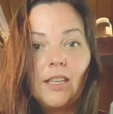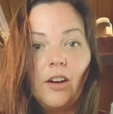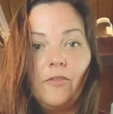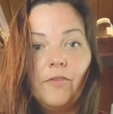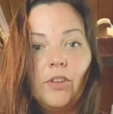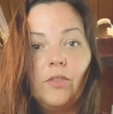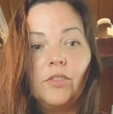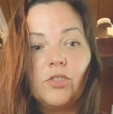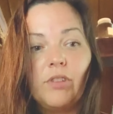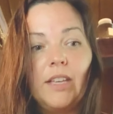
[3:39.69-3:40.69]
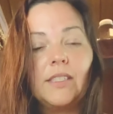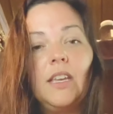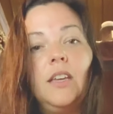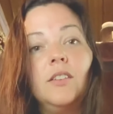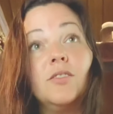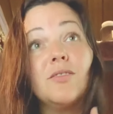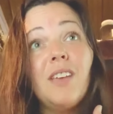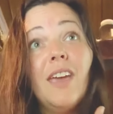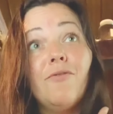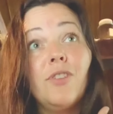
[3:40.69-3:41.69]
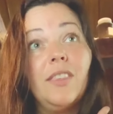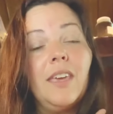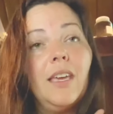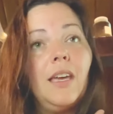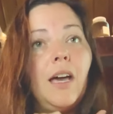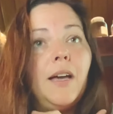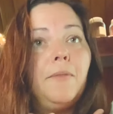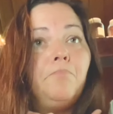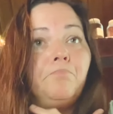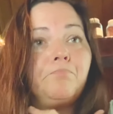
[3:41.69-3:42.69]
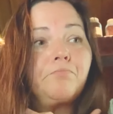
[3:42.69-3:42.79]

our food, stress, just everything.